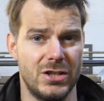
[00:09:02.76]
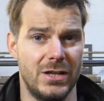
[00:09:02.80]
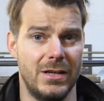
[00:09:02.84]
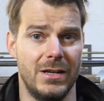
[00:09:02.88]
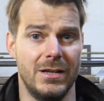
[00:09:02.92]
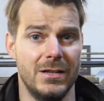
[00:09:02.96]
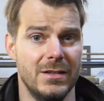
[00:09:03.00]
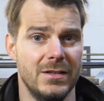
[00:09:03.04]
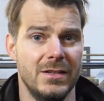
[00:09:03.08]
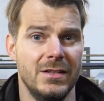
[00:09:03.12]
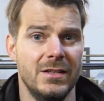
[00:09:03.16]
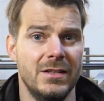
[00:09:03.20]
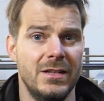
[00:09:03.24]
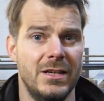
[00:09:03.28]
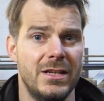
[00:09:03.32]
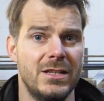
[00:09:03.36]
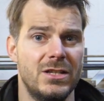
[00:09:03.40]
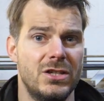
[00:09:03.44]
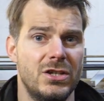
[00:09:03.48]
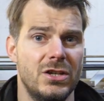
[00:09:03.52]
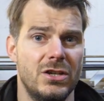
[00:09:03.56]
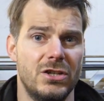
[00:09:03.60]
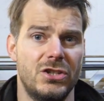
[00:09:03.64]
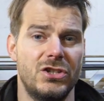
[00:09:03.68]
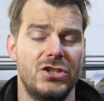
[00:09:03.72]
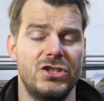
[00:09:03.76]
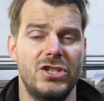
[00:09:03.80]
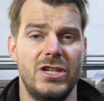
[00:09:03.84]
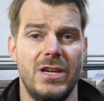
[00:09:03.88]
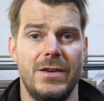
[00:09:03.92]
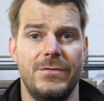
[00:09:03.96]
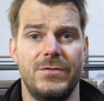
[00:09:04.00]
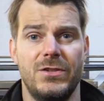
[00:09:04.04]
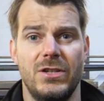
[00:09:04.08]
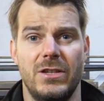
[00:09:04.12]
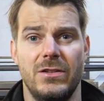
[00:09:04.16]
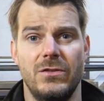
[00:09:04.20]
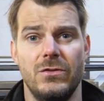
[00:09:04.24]
and it just
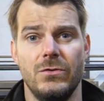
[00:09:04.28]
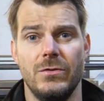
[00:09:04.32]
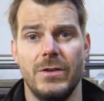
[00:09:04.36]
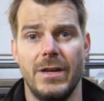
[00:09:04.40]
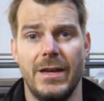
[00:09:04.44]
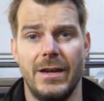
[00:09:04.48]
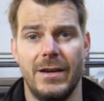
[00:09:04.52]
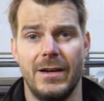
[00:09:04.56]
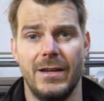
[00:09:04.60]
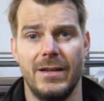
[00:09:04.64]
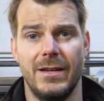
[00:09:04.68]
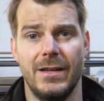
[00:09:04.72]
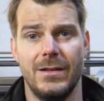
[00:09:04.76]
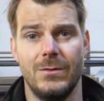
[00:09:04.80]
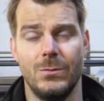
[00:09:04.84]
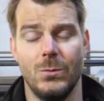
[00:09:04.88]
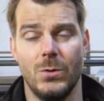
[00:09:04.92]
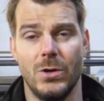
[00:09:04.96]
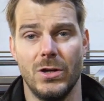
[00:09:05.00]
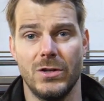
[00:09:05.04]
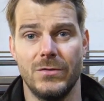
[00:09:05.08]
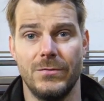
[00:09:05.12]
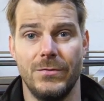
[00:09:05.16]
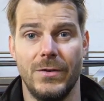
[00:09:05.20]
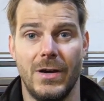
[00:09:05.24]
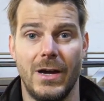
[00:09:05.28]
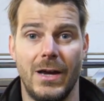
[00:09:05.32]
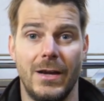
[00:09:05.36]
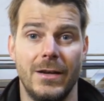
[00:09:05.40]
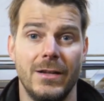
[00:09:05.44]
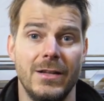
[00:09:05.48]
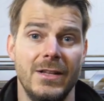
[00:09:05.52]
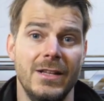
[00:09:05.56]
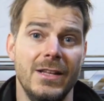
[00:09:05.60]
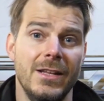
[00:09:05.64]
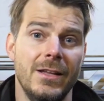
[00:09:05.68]
shifts into gear, and that works fine.